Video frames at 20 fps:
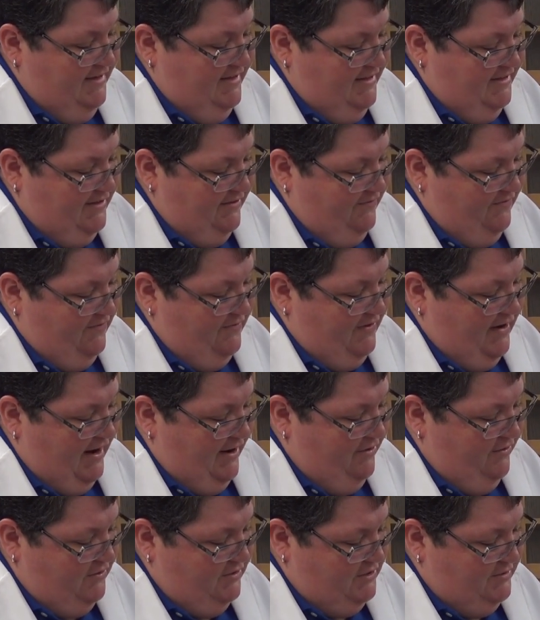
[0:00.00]
The
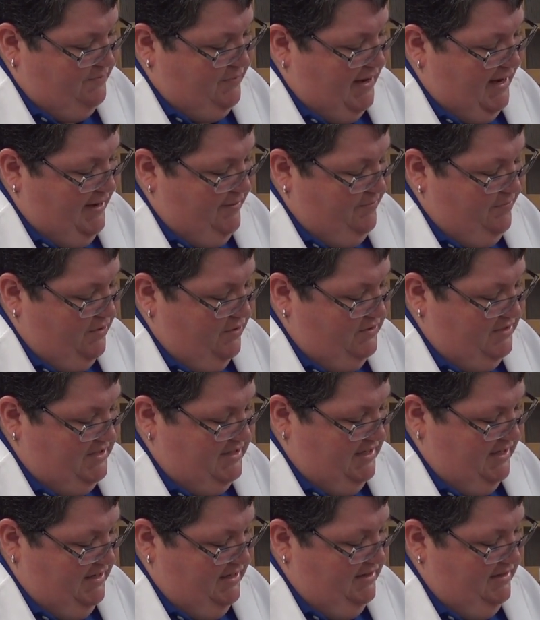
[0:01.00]
viral spike
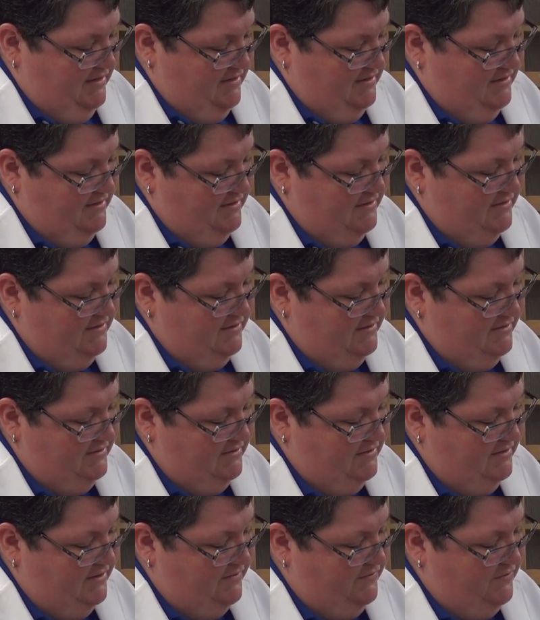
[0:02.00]
protein
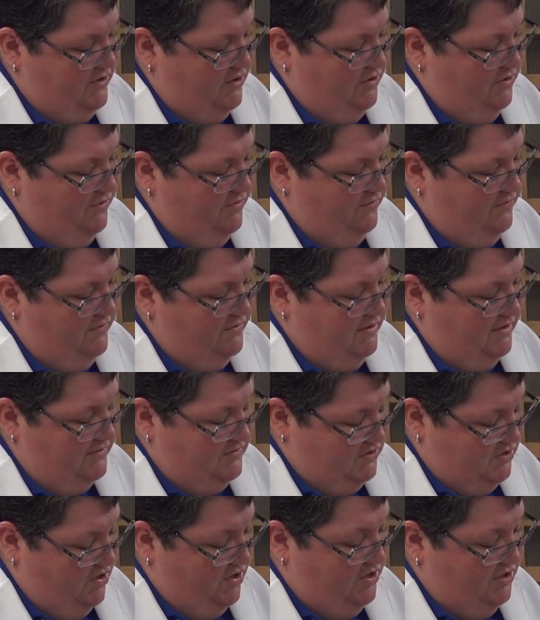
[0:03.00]
of
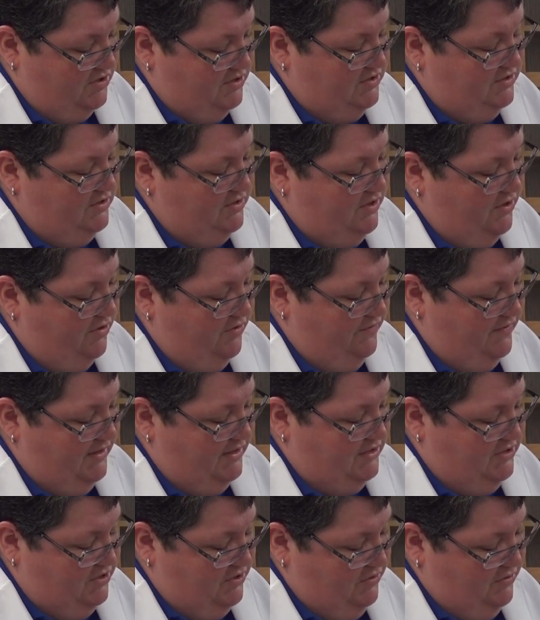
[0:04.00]

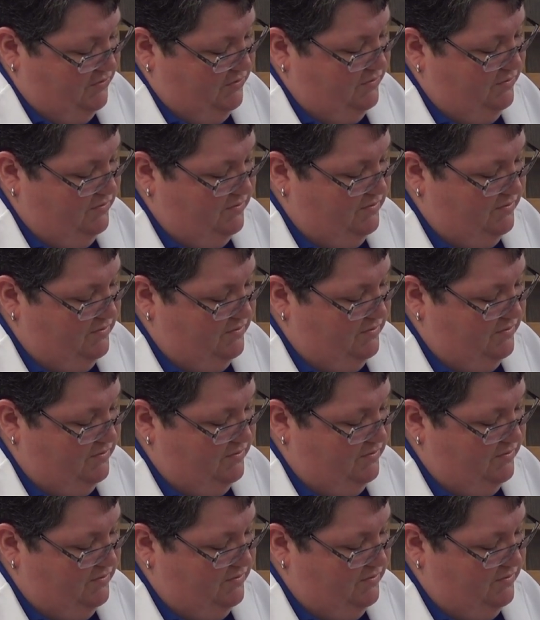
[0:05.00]
SARS-CoV-2